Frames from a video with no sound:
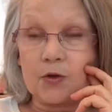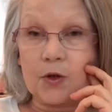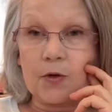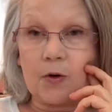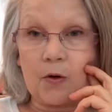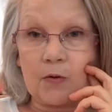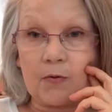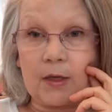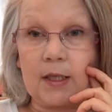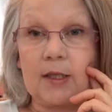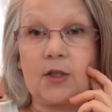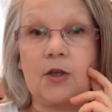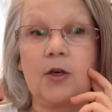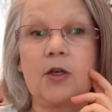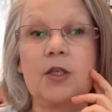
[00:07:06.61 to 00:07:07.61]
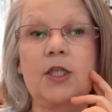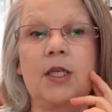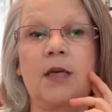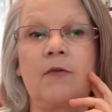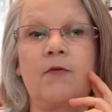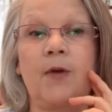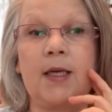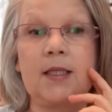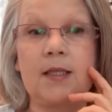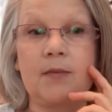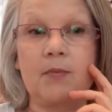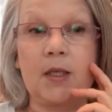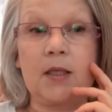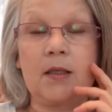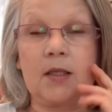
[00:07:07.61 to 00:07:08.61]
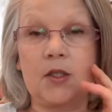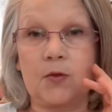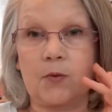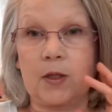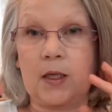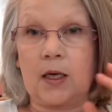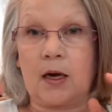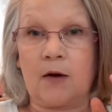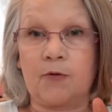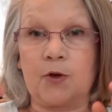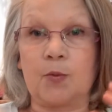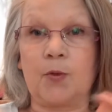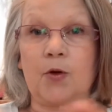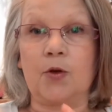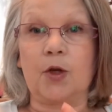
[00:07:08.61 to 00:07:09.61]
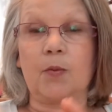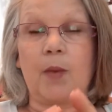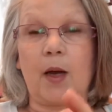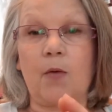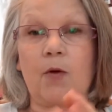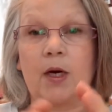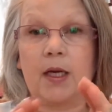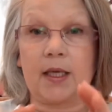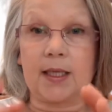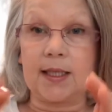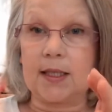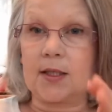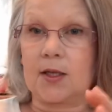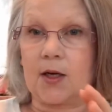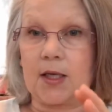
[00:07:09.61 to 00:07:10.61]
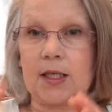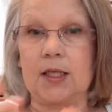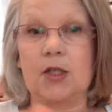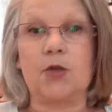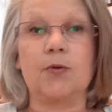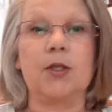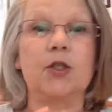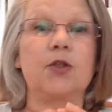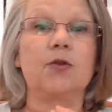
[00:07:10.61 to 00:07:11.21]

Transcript: your own research and find something that's really comfortable. You might want to ease on into it.